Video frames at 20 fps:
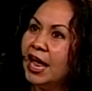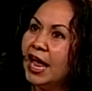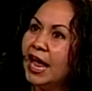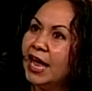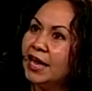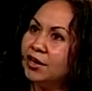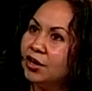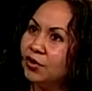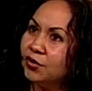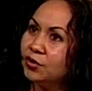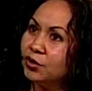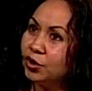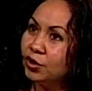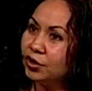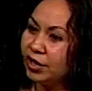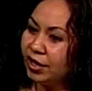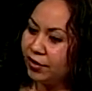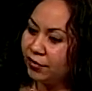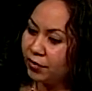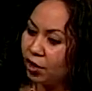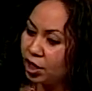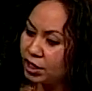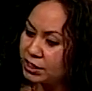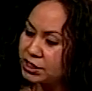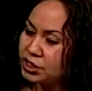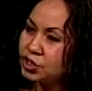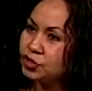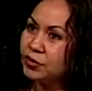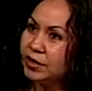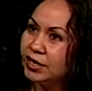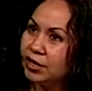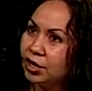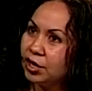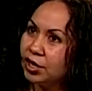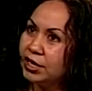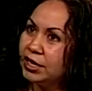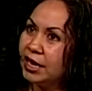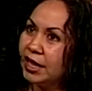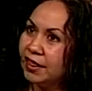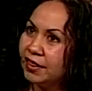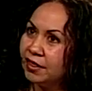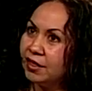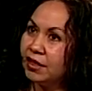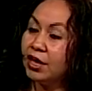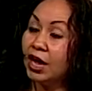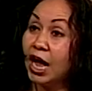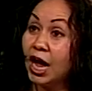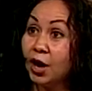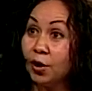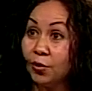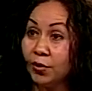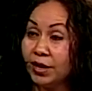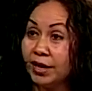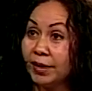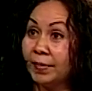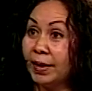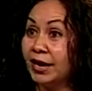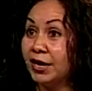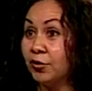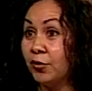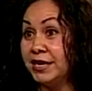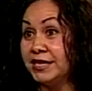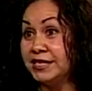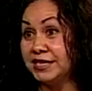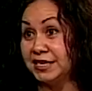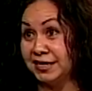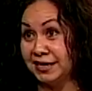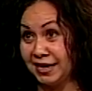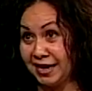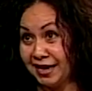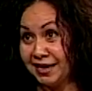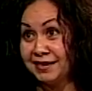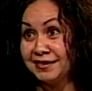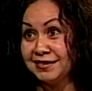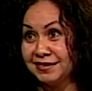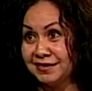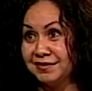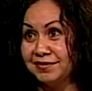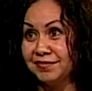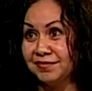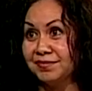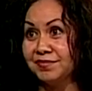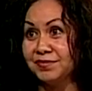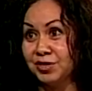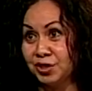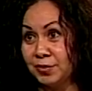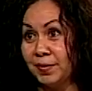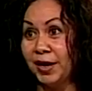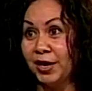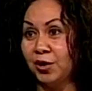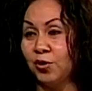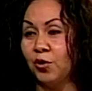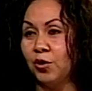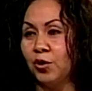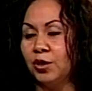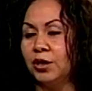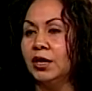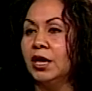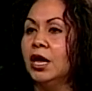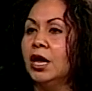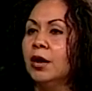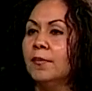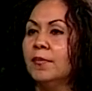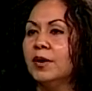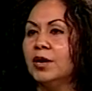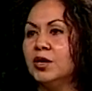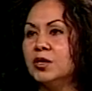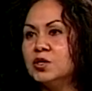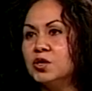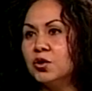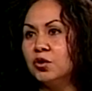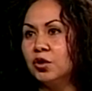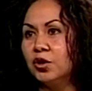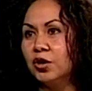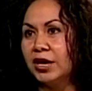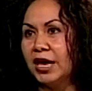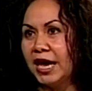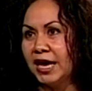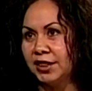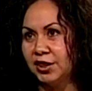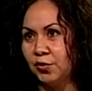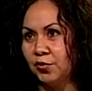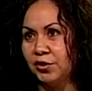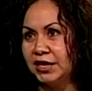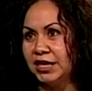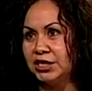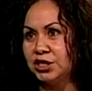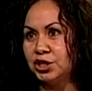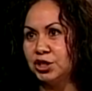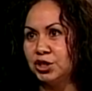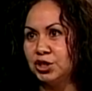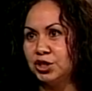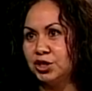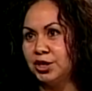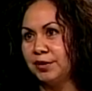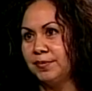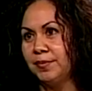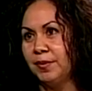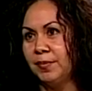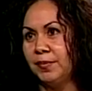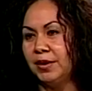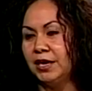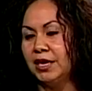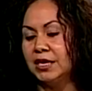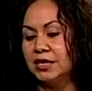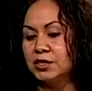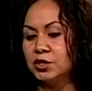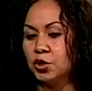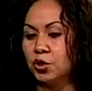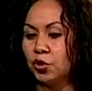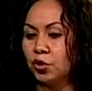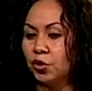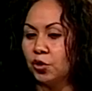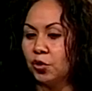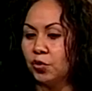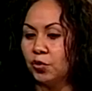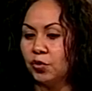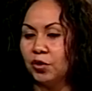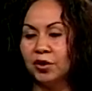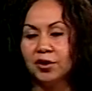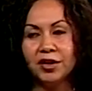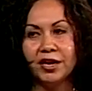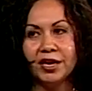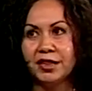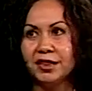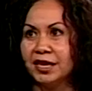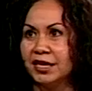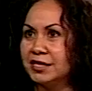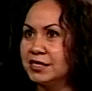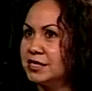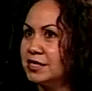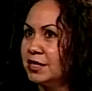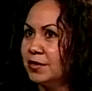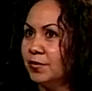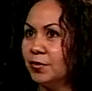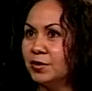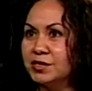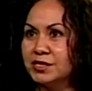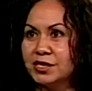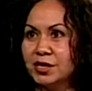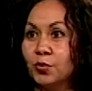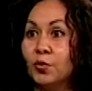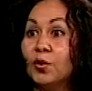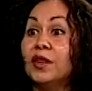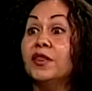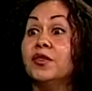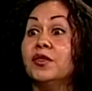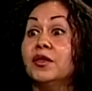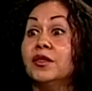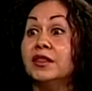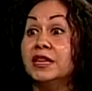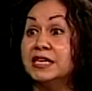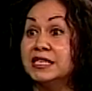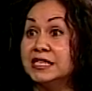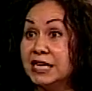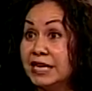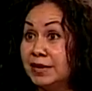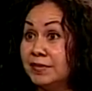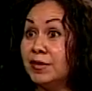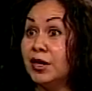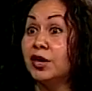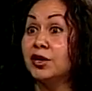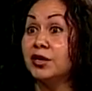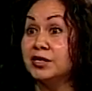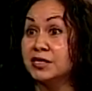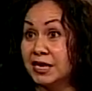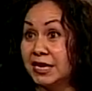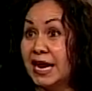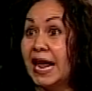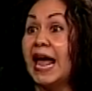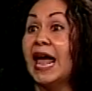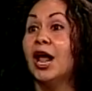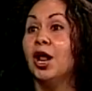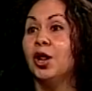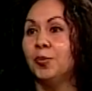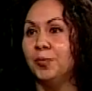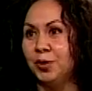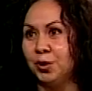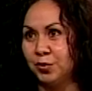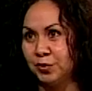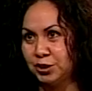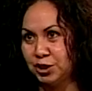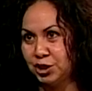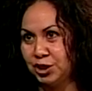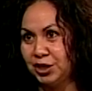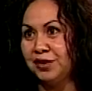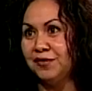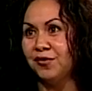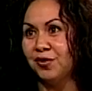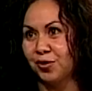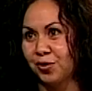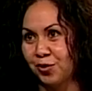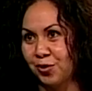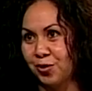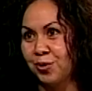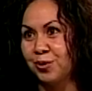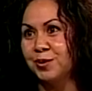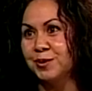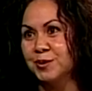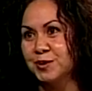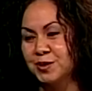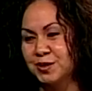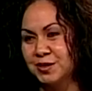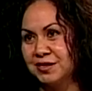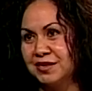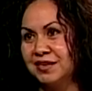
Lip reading: And concentrate on how am I going to get to my goal, but also look at the relationship, because that's with the team that's going to help you achieve your goals.